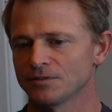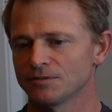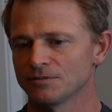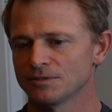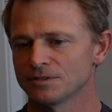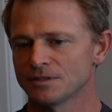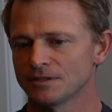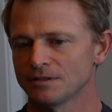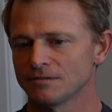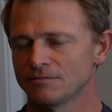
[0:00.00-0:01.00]
to is
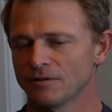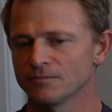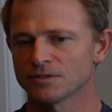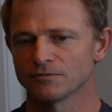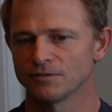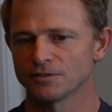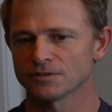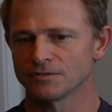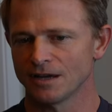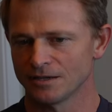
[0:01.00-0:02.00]
that firms are full of
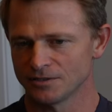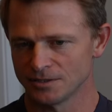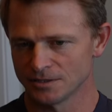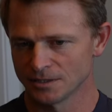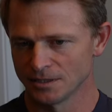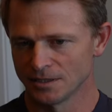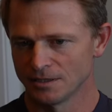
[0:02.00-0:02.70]
strategies